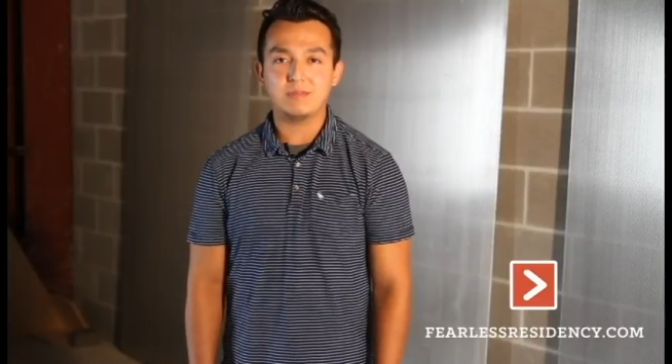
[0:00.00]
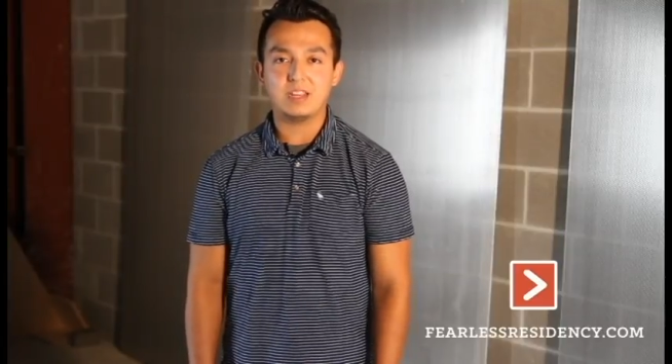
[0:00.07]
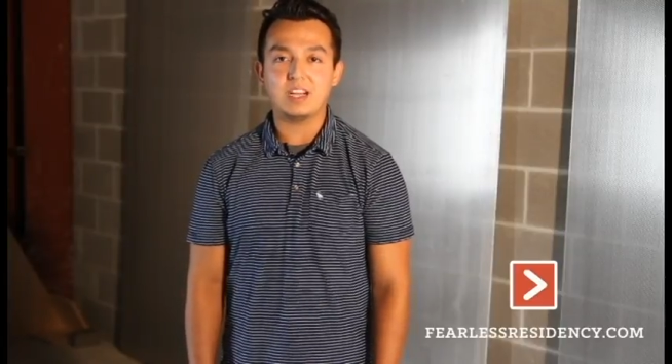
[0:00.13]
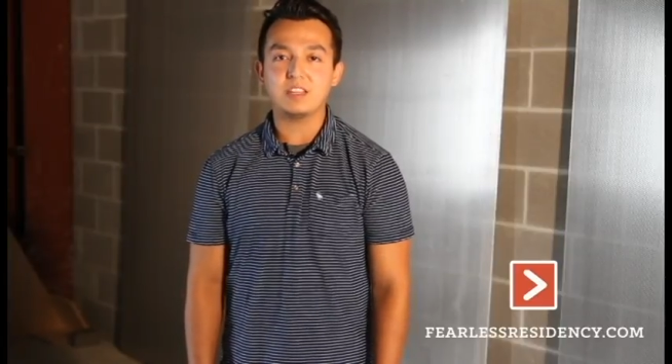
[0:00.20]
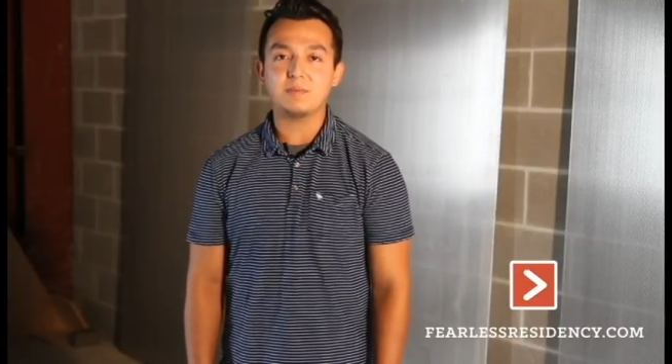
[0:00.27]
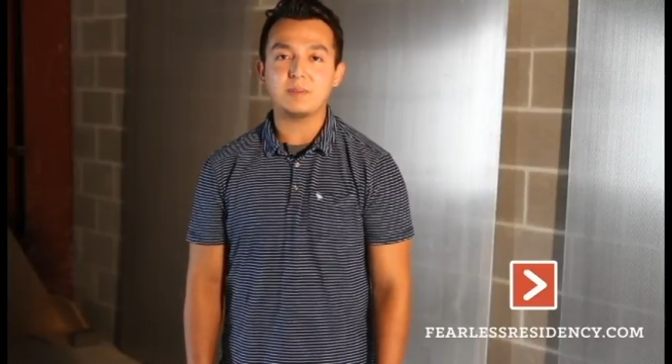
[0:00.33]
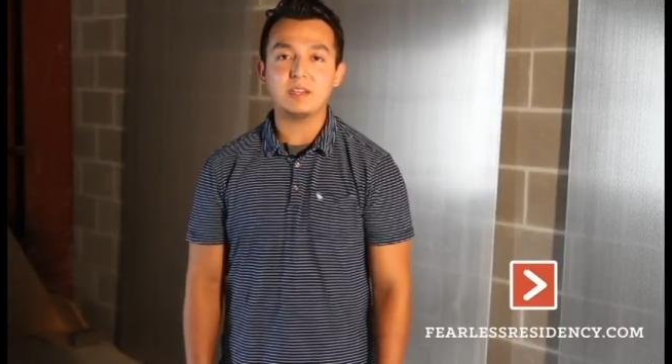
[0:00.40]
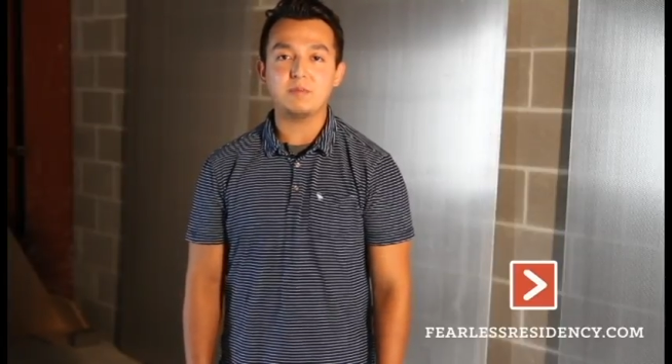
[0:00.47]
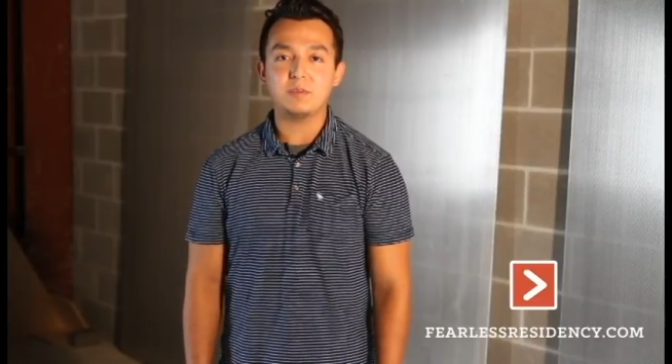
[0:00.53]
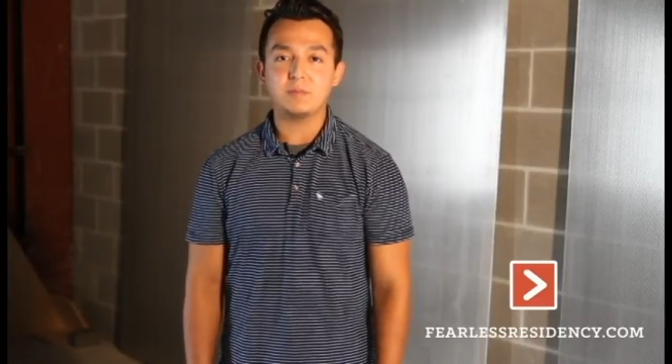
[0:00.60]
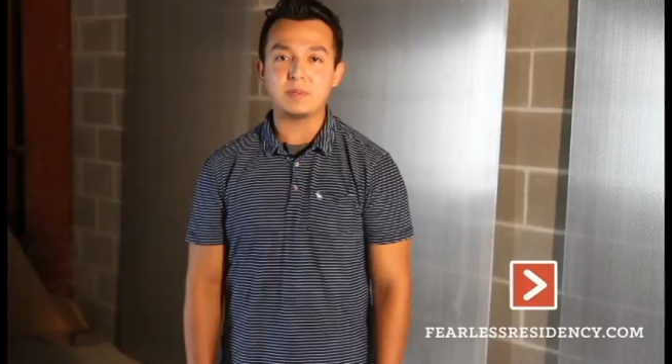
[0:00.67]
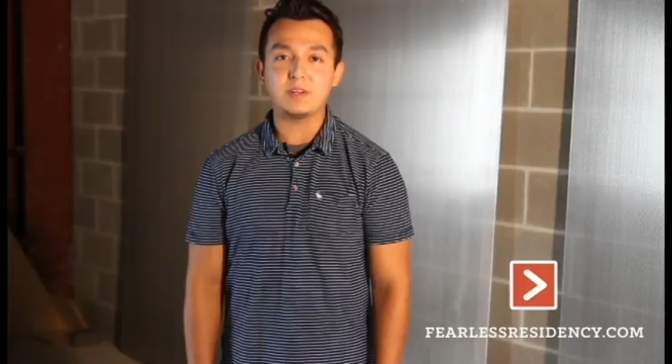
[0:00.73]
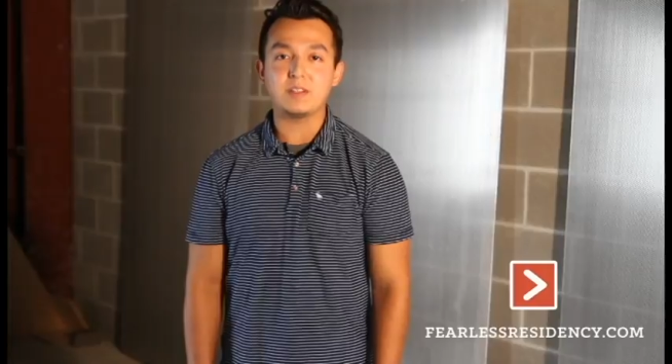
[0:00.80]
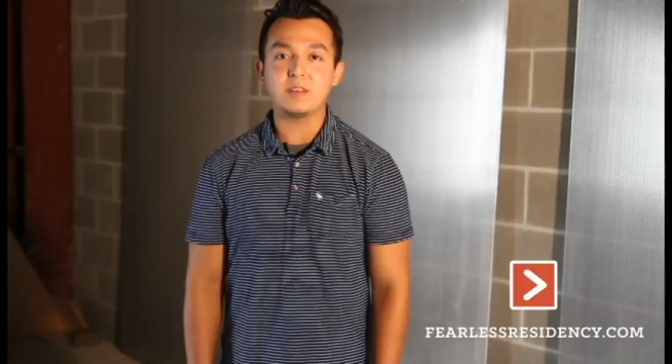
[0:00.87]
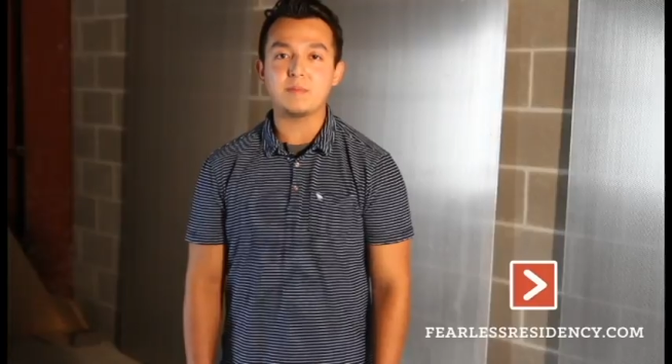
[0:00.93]
God's plan was
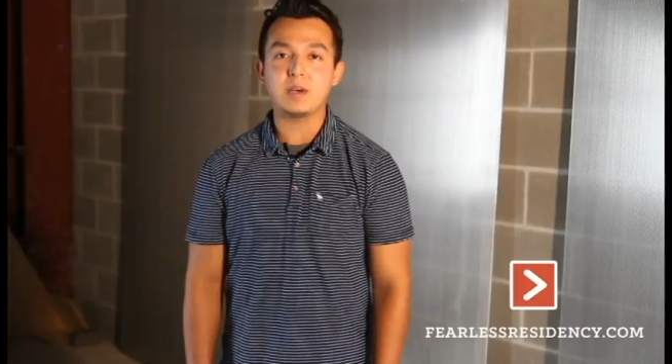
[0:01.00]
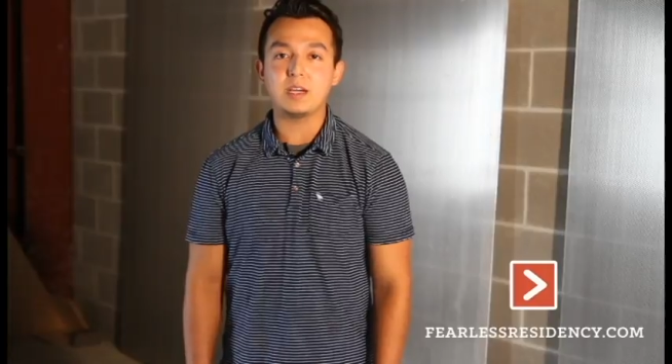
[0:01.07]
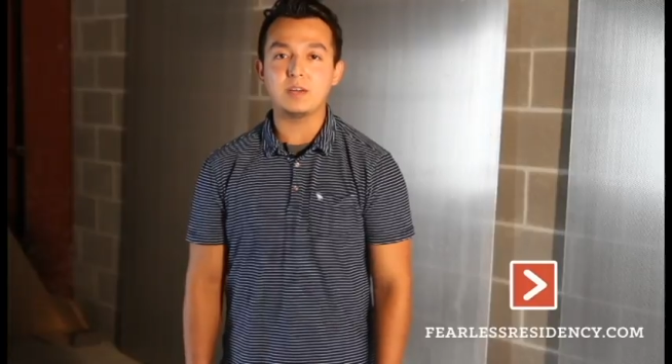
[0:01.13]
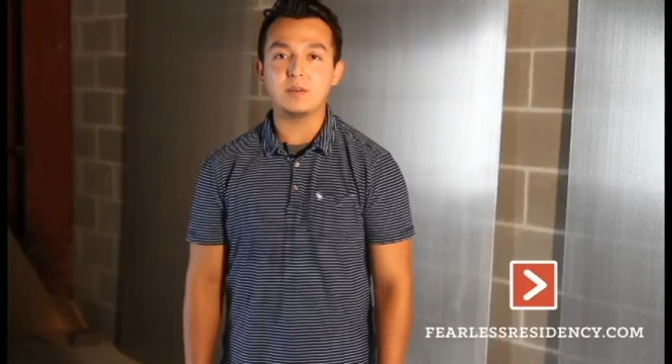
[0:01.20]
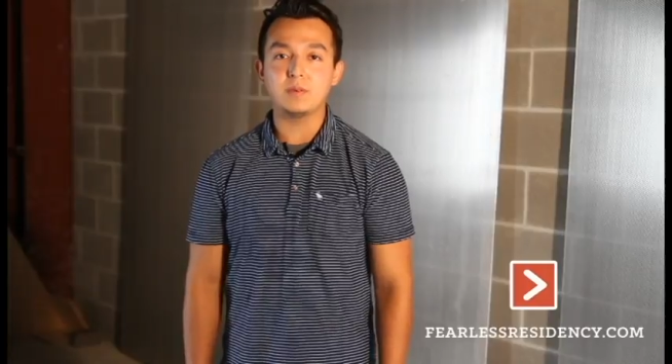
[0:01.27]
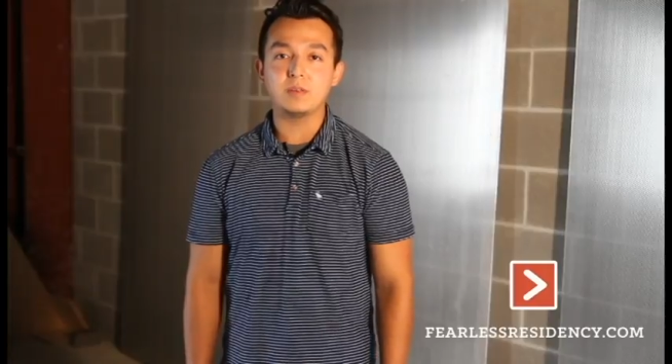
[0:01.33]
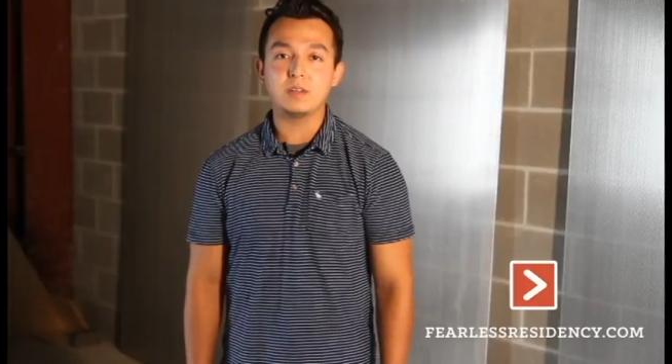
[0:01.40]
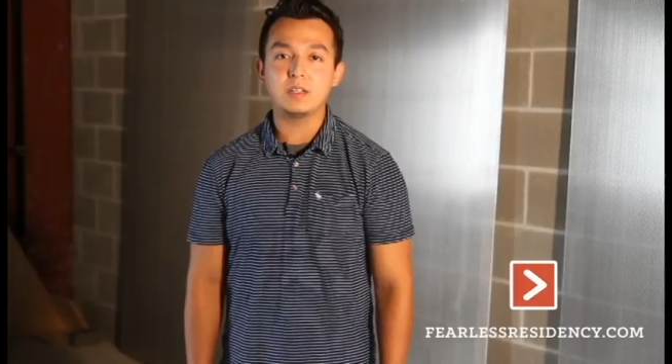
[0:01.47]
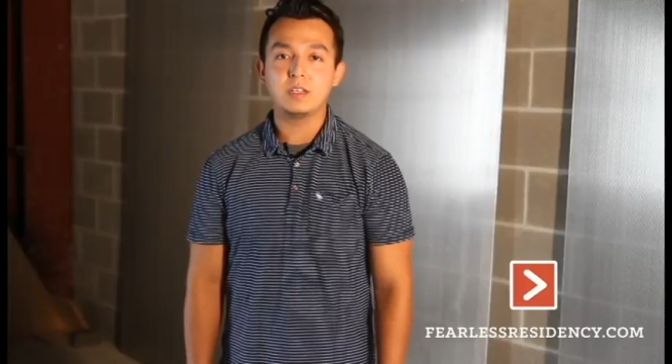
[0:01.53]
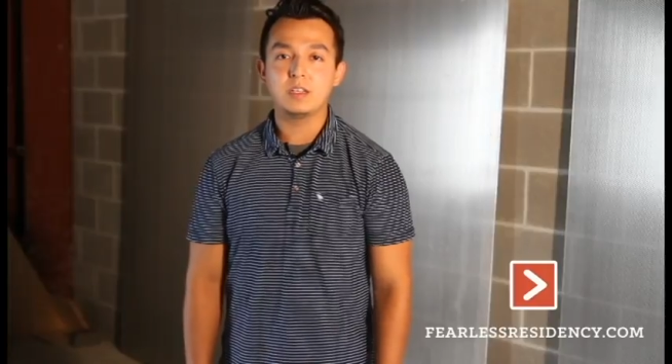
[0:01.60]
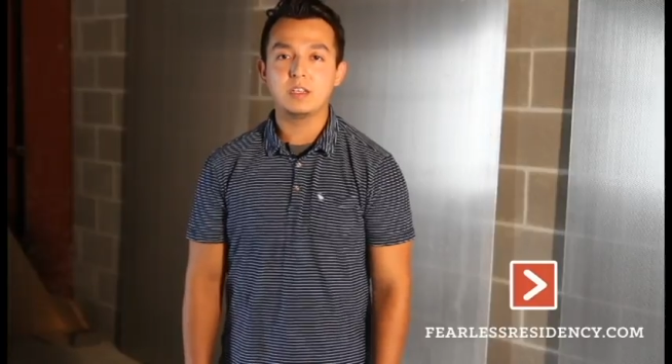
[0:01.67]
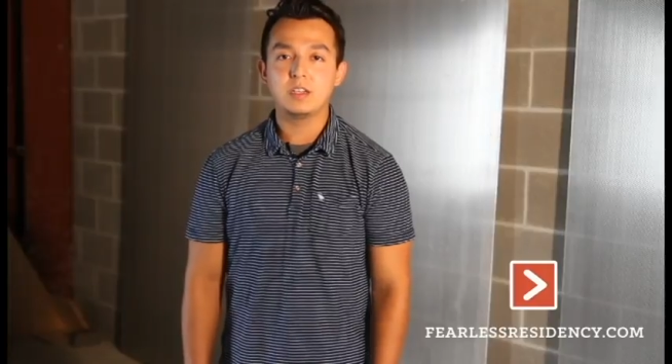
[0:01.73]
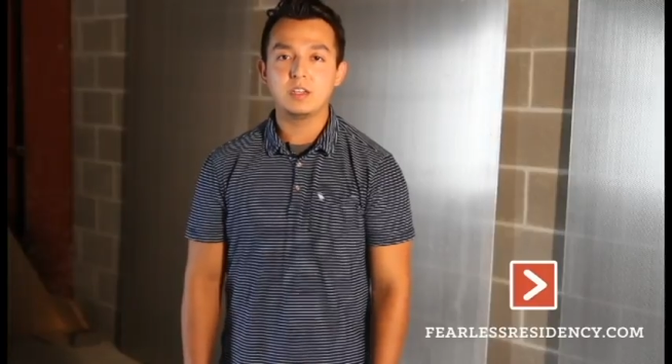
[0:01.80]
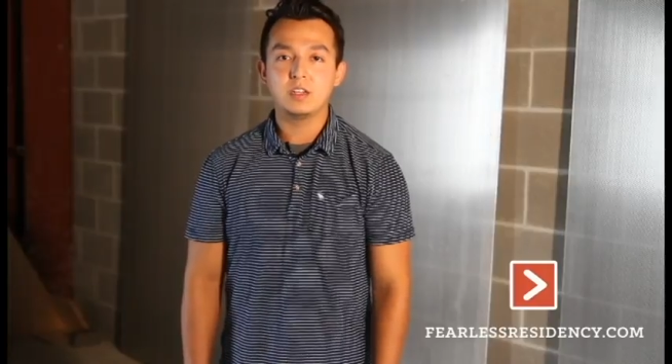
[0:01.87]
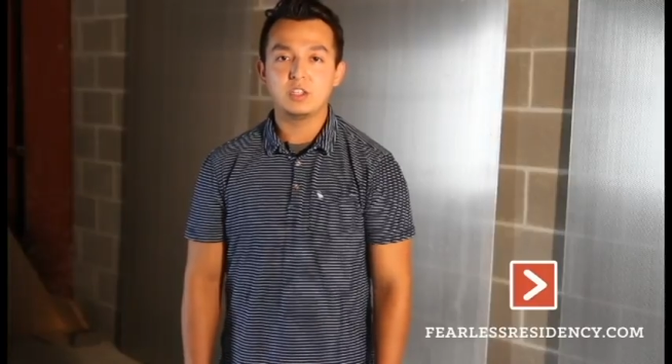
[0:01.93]
bigger than my
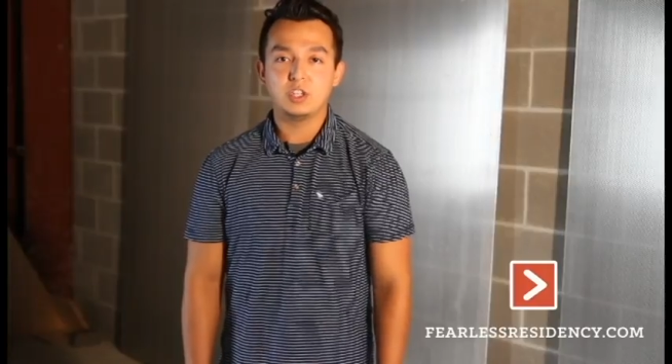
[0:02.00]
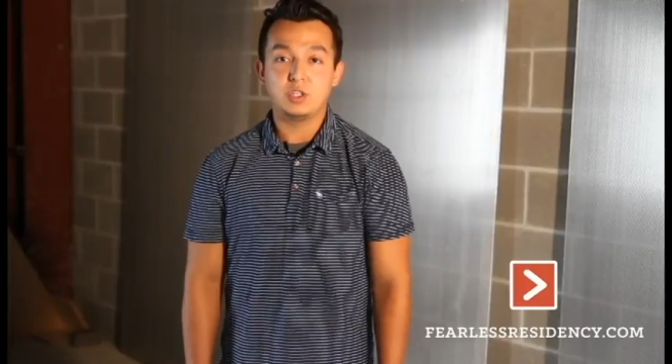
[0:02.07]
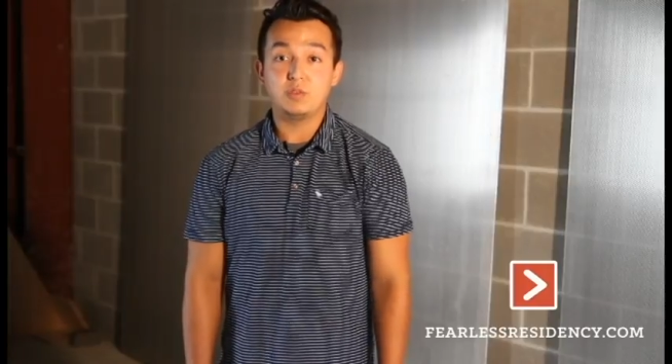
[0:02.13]
own.